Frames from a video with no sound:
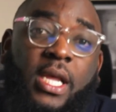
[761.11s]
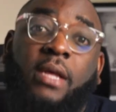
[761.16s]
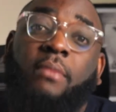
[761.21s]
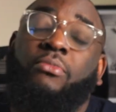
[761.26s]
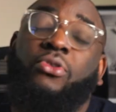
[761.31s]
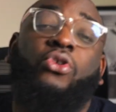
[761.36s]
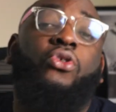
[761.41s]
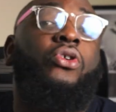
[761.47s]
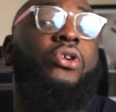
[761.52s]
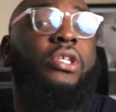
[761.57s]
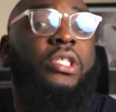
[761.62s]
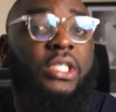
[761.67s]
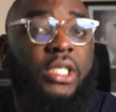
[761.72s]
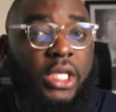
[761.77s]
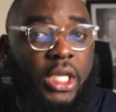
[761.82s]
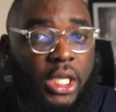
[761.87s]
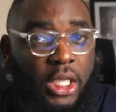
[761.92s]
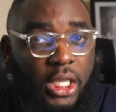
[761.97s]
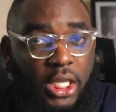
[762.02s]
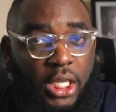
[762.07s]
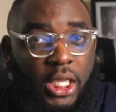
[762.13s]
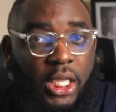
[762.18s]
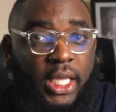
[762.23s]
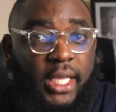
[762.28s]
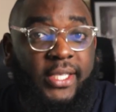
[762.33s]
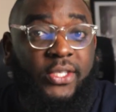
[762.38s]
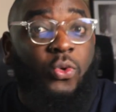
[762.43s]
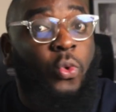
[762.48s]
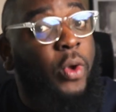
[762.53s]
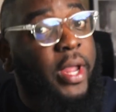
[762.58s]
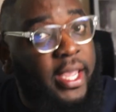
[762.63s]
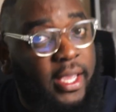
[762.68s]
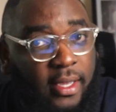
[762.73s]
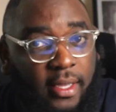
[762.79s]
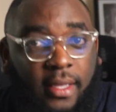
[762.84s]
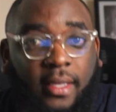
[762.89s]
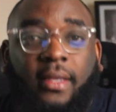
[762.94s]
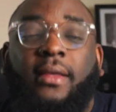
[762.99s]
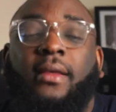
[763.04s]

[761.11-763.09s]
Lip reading: because it's quick,